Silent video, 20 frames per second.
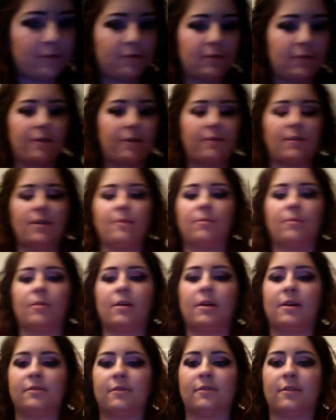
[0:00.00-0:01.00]
fluffy
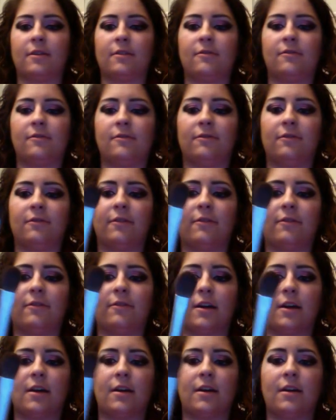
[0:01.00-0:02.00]
brush with a huge
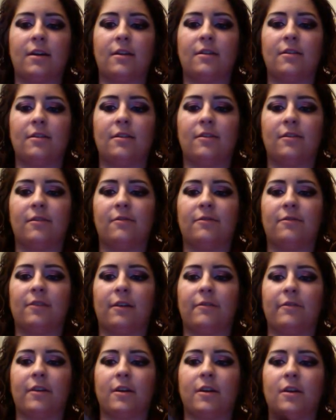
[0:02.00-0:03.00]
fluffy end. This is
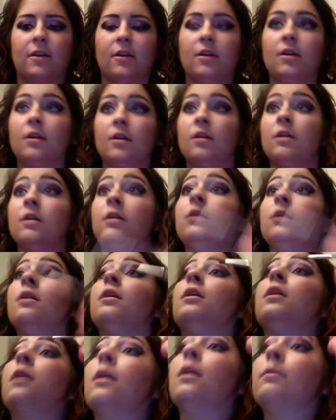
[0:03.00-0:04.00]
fluffy.
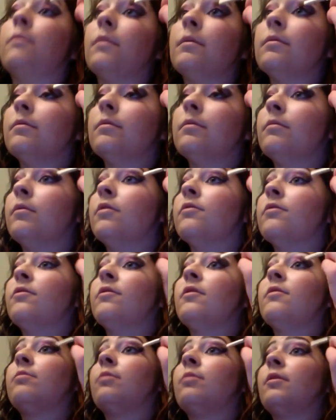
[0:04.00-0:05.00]
And most of
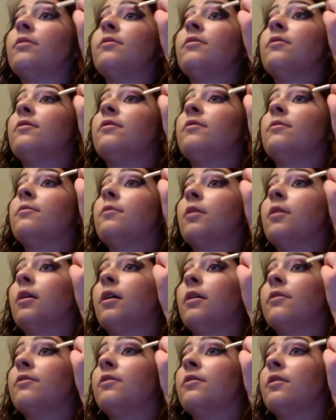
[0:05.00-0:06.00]
these brushes are from
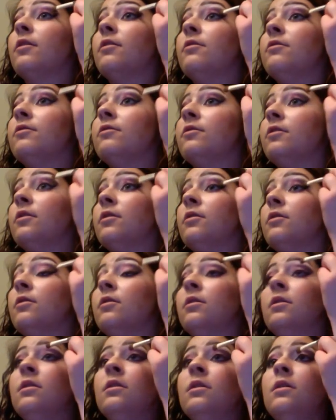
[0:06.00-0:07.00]
Costco, so
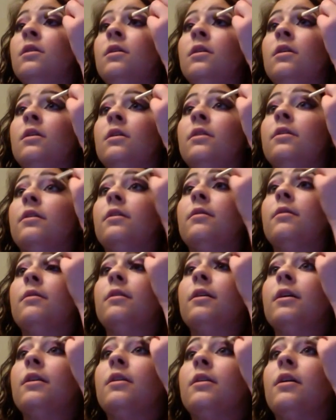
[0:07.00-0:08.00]
they're
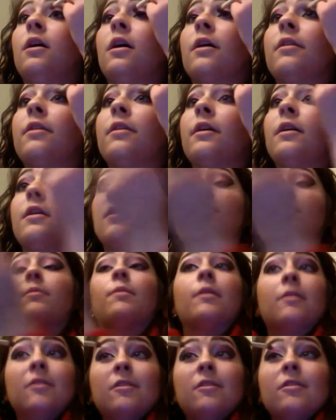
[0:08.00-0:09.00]
really not that
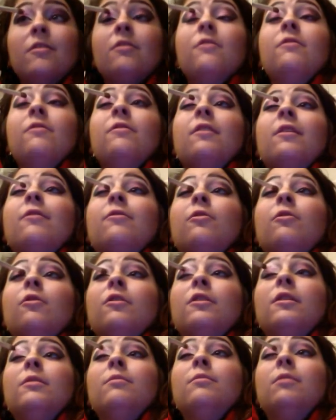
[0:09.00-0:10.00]
expensive. Like
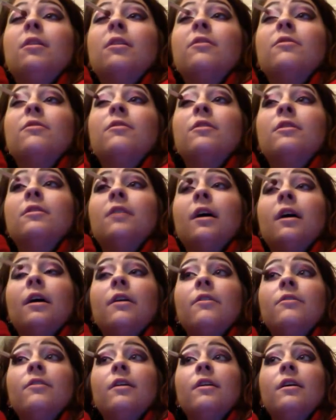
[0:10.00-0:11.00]
$14 for an entire
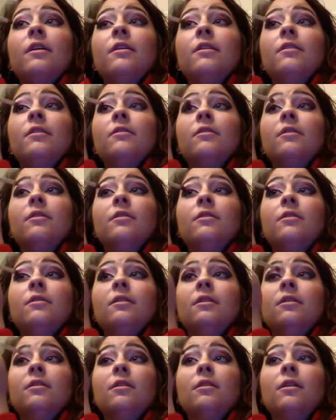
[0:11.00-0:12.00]
set is a good
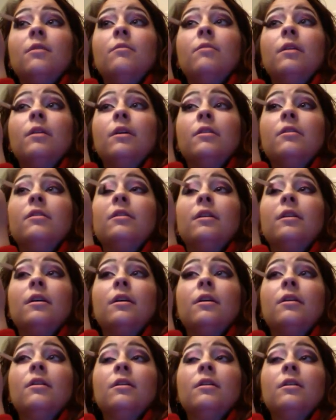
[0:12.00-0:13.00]
deal compared to
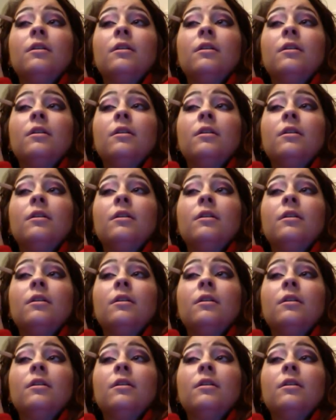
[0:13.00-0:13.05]
like